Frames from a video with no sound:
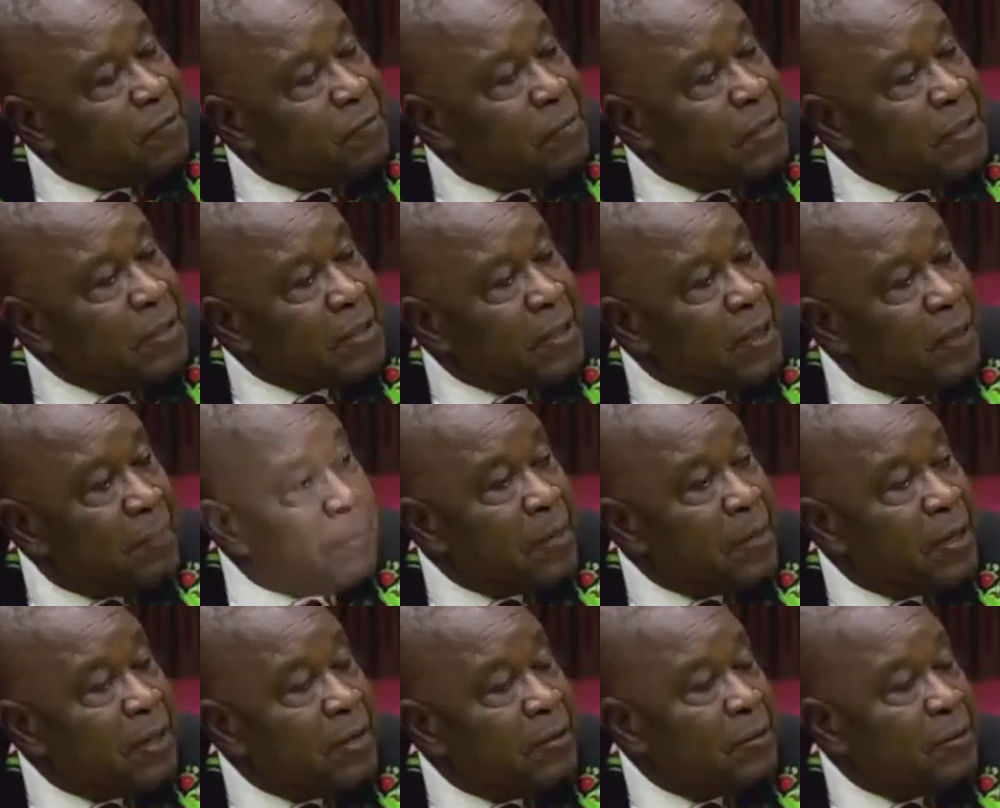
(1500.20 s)
made up
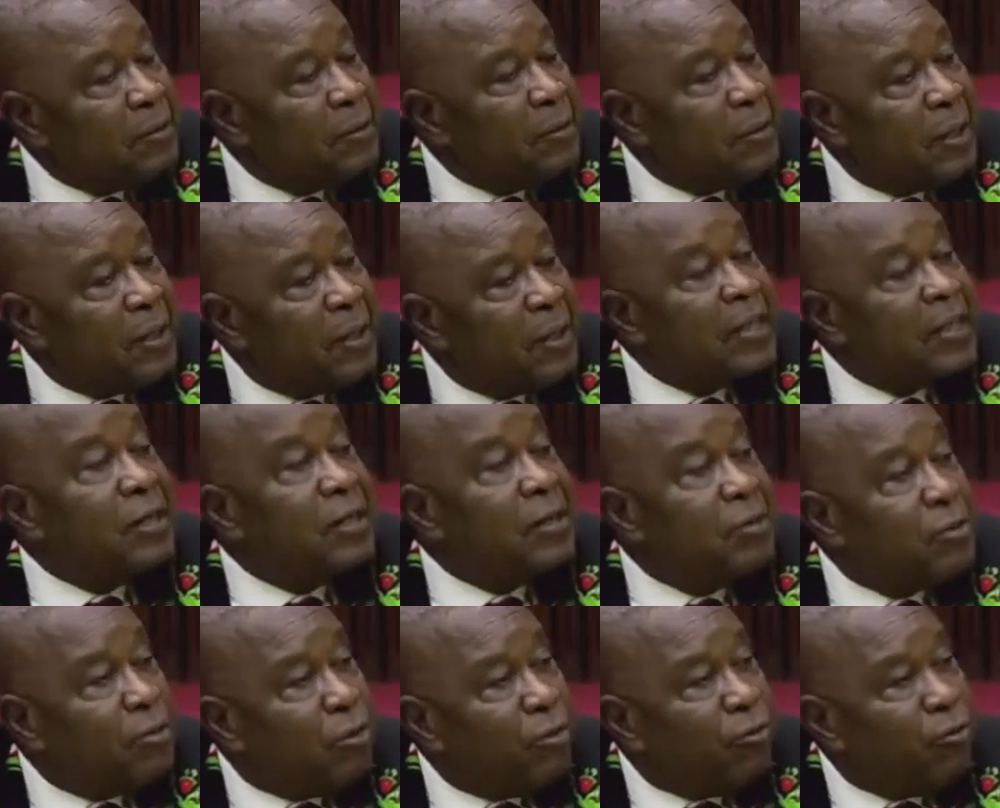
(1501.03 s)
a
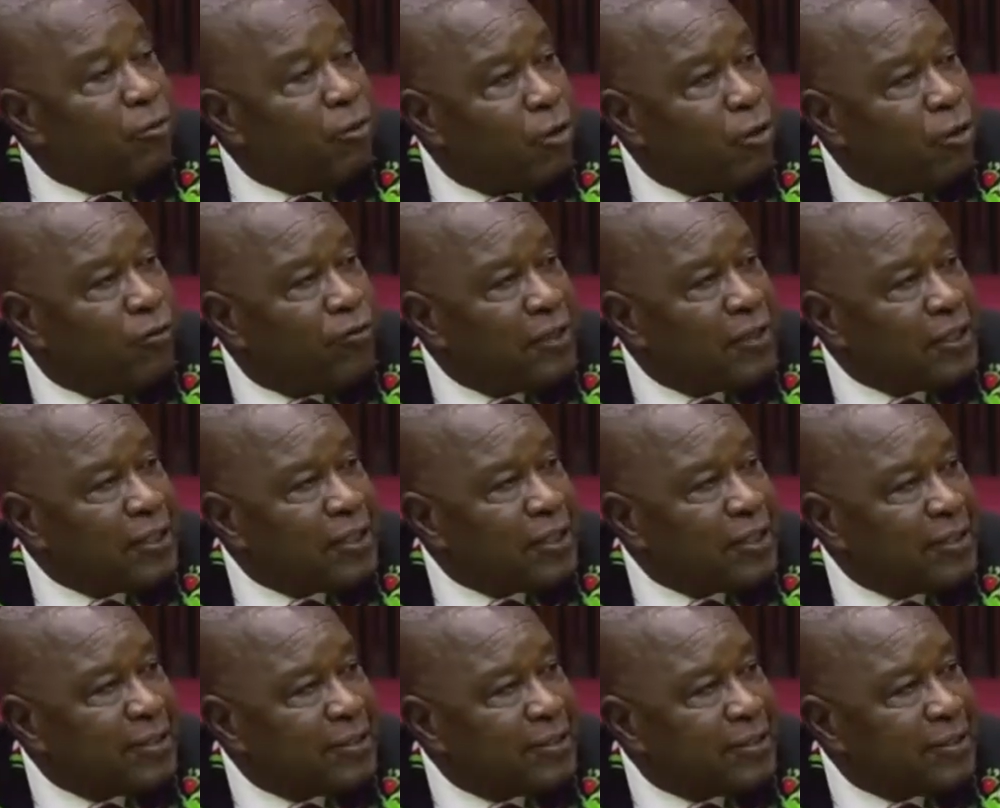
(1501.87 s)
league of war
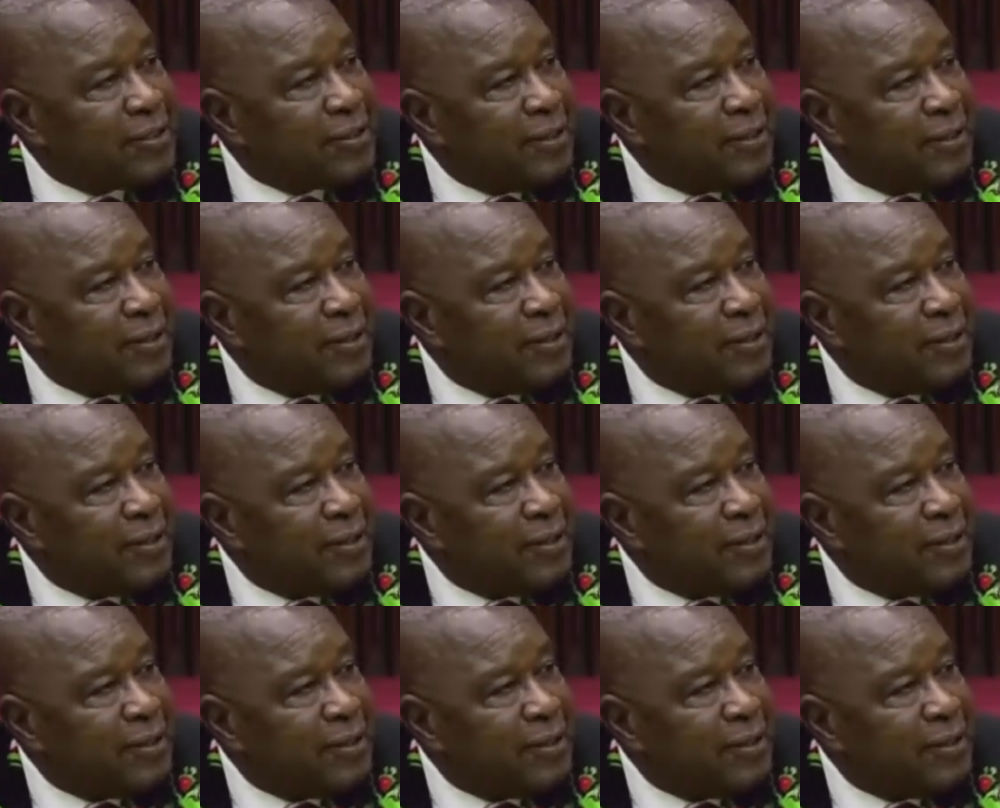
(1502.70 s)
veterans.